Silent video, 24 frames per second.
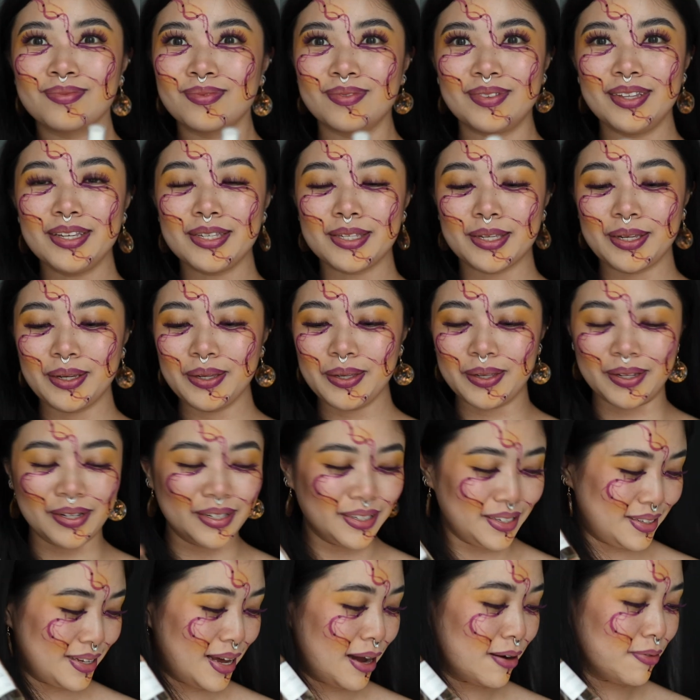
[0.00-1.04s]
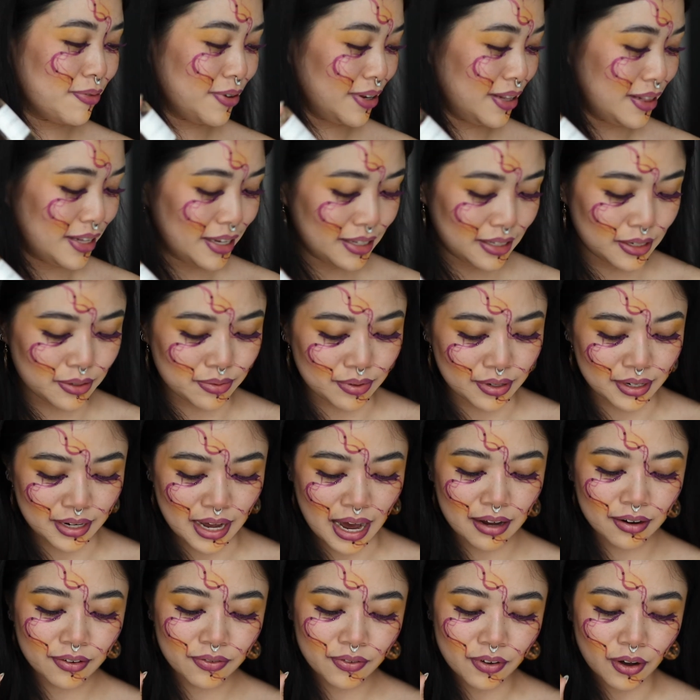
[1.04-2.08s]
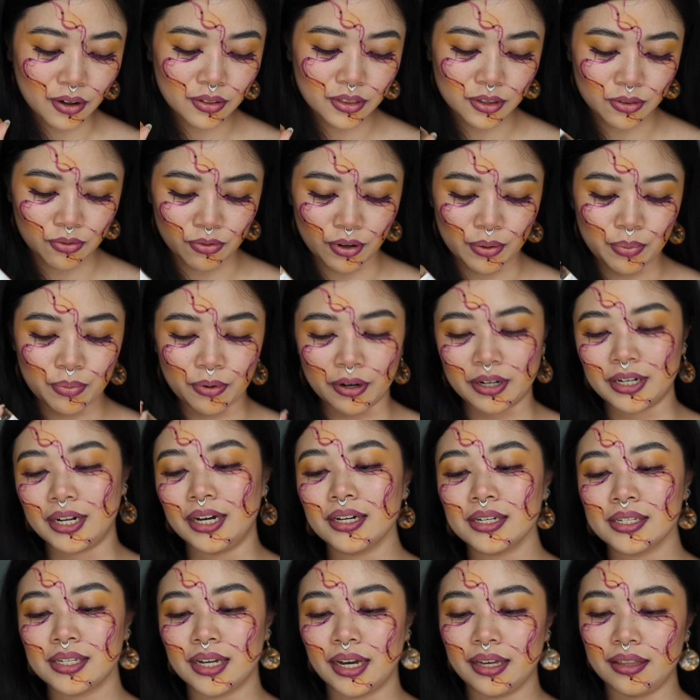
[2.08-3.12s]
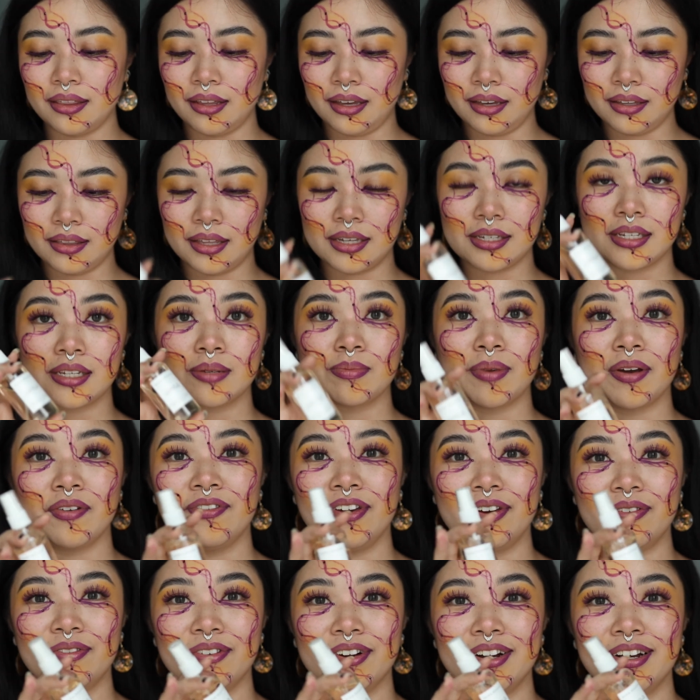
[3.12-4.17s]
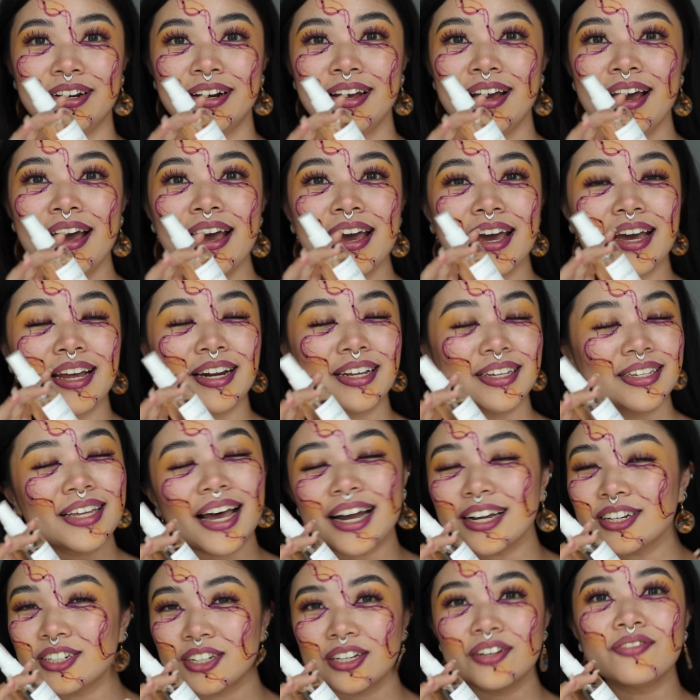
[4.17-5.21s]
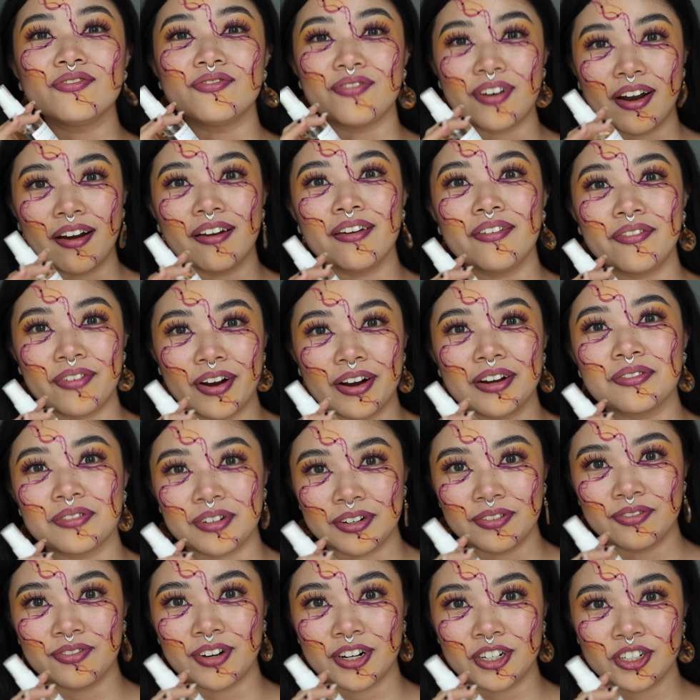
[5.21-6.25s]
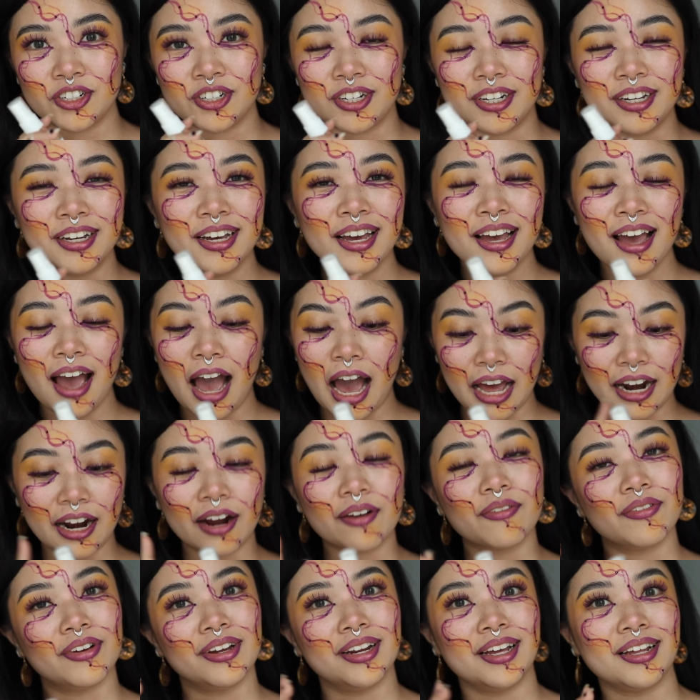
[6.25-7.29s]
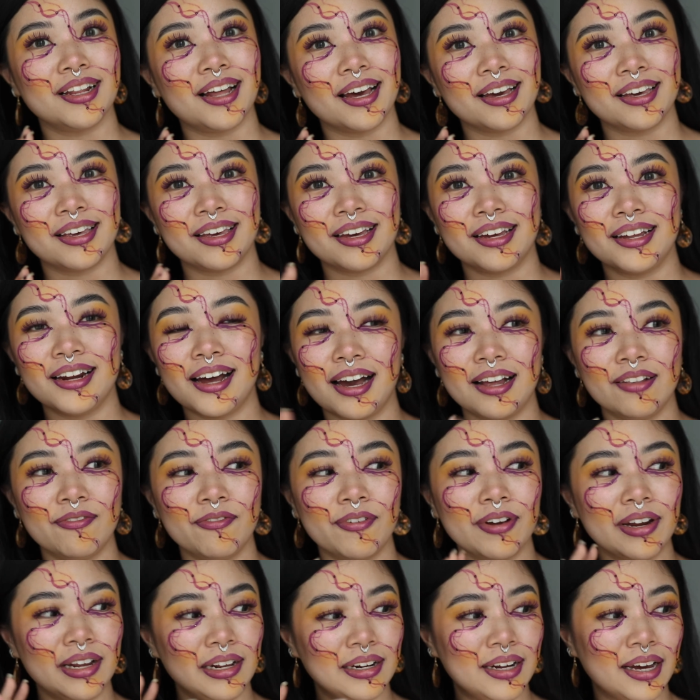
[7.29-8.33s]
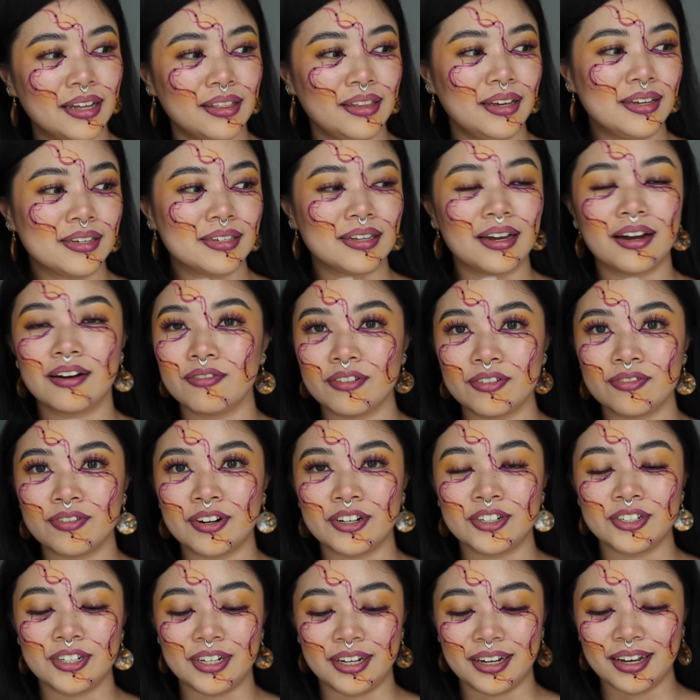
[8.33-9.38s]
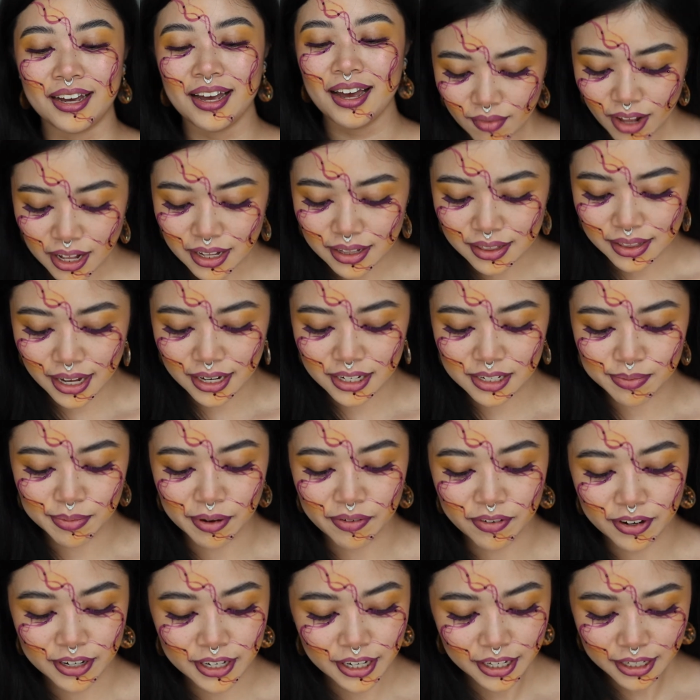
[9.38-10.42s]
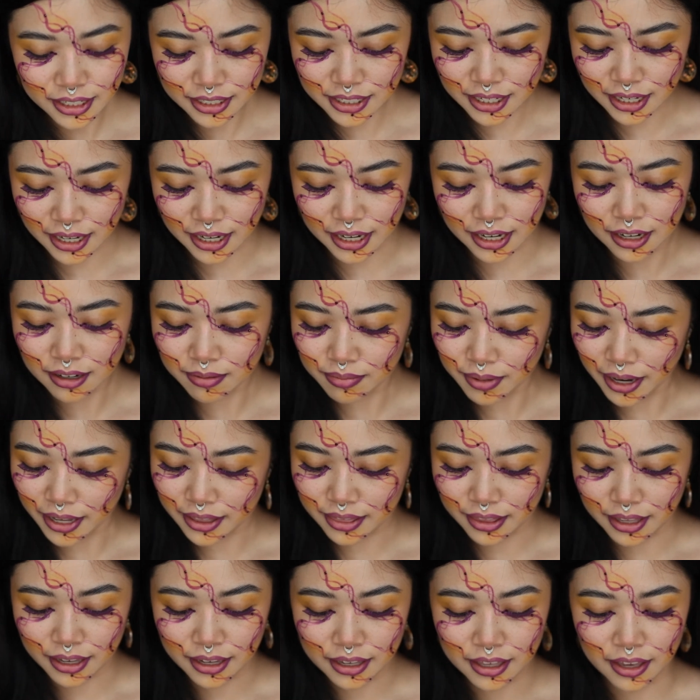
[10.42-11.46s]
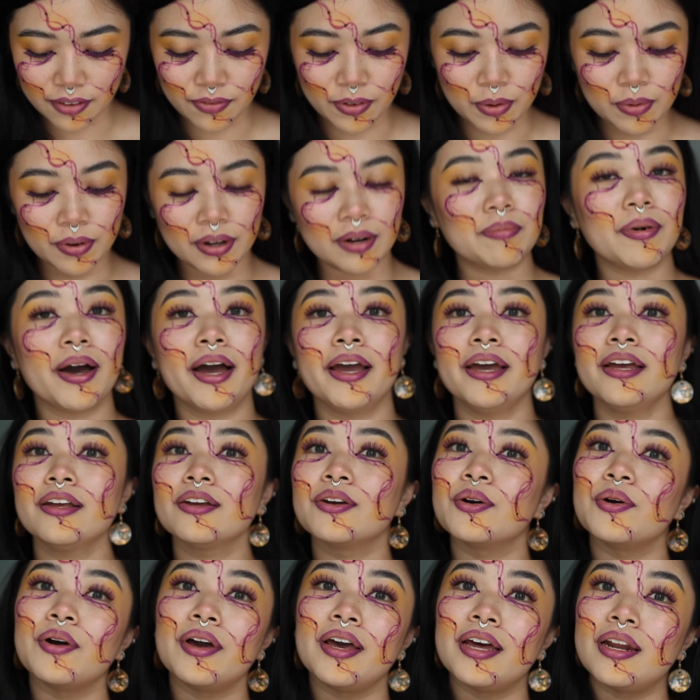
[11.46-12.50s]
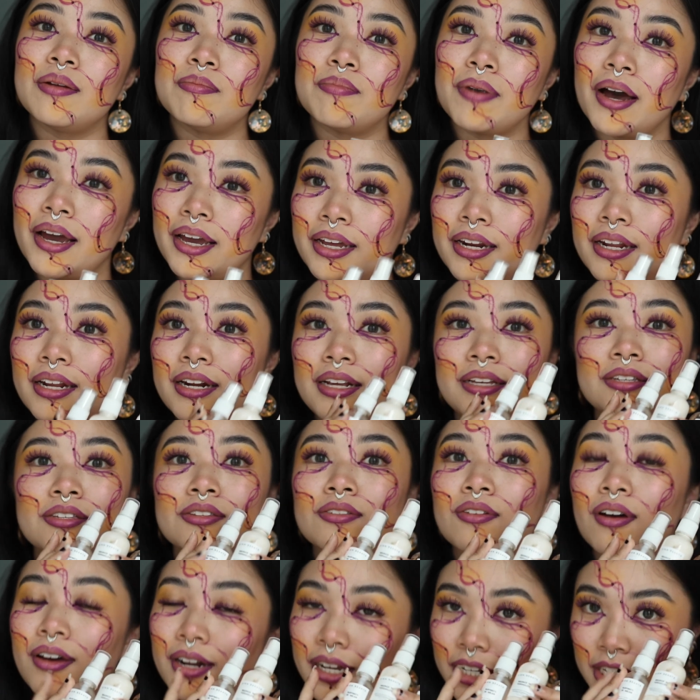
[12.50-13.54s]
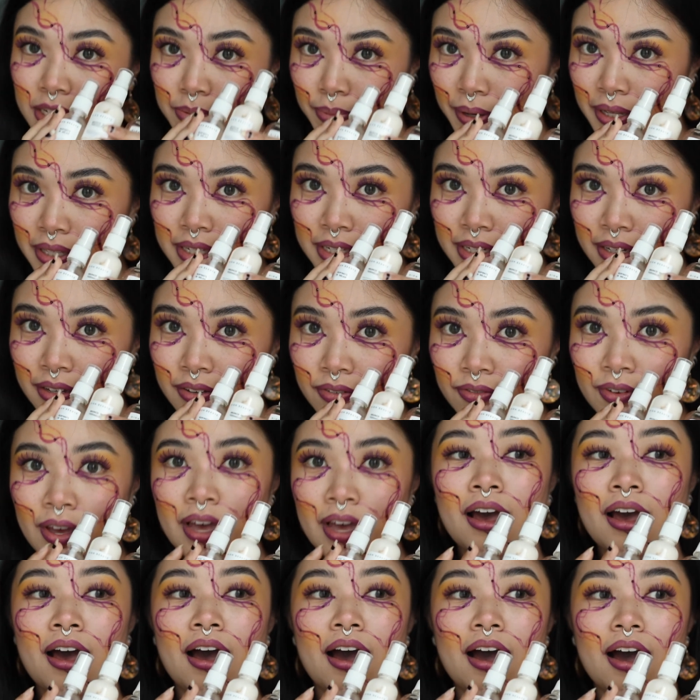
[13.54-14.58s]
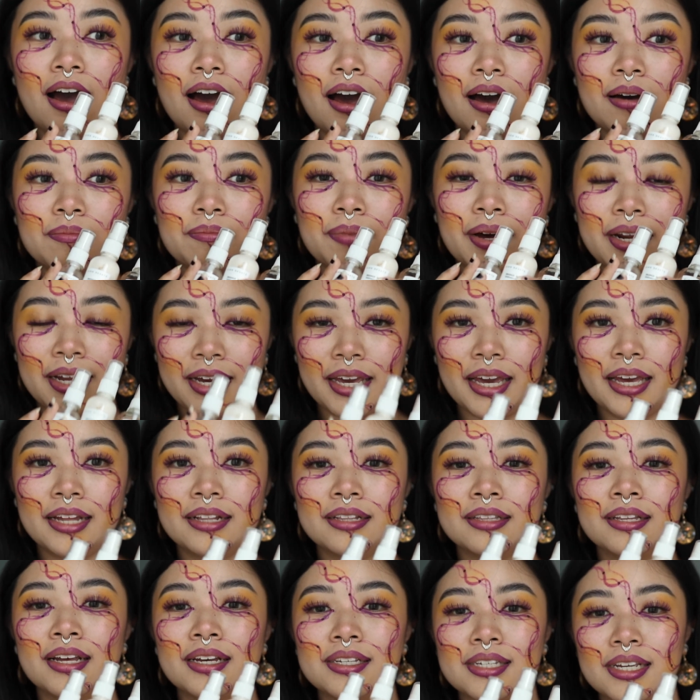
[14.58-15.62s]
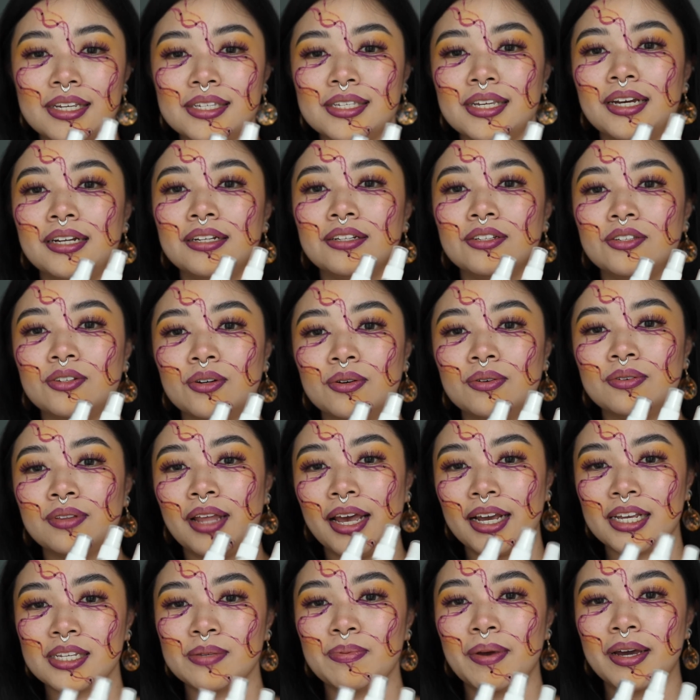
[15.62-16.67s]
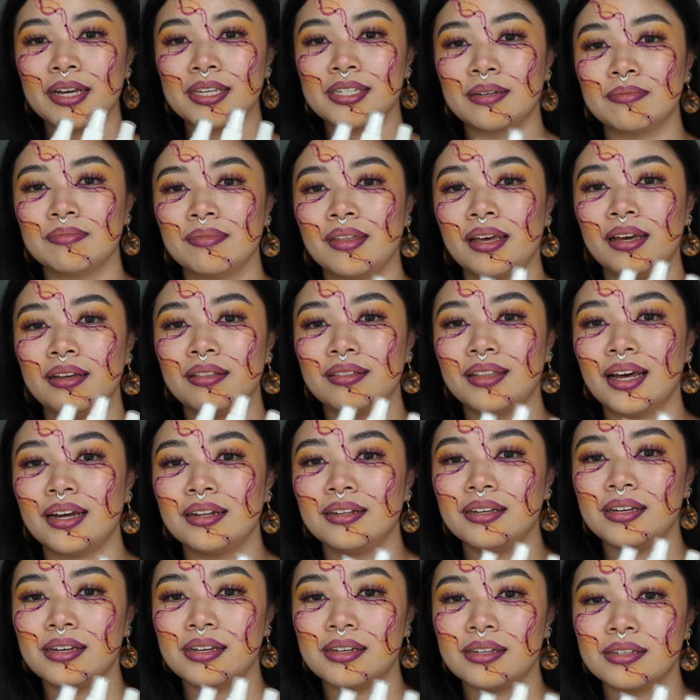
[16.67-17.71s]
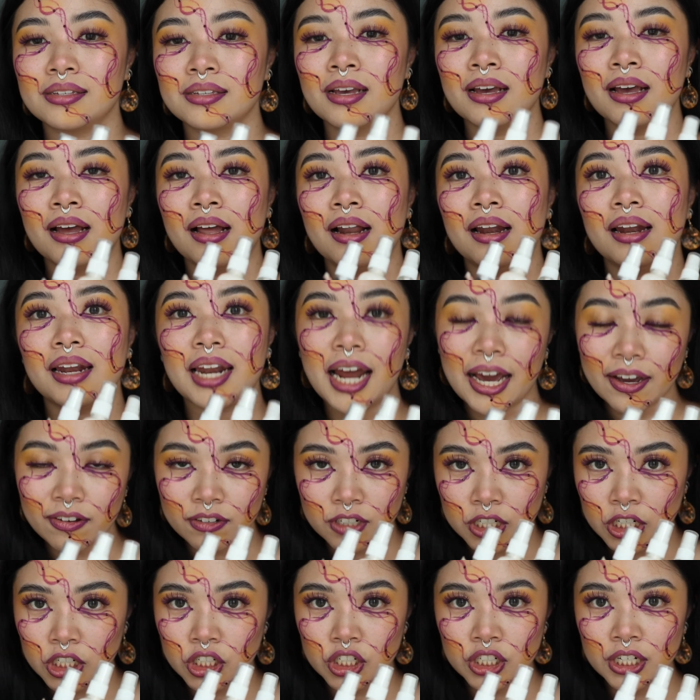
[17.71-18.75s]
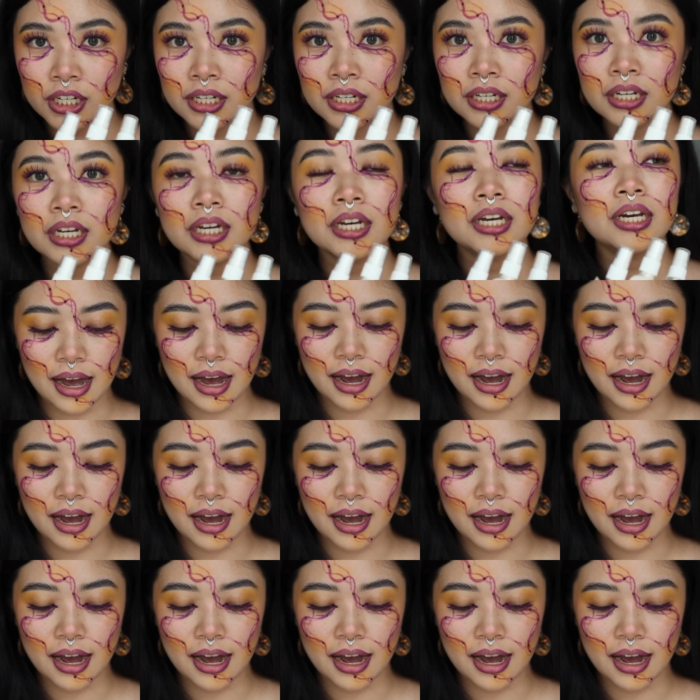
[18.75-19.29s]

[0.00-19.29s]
it's good. I really like this one. Out of all the 3 products, I think this is my favorite. It is actually very refreshing, and I really like it. I really like things that are refreshing. That is my verdict. I think if you want to buy it, go ahead and buy it. It is not expensive. But again, as I said, don't expect something that is life-changing.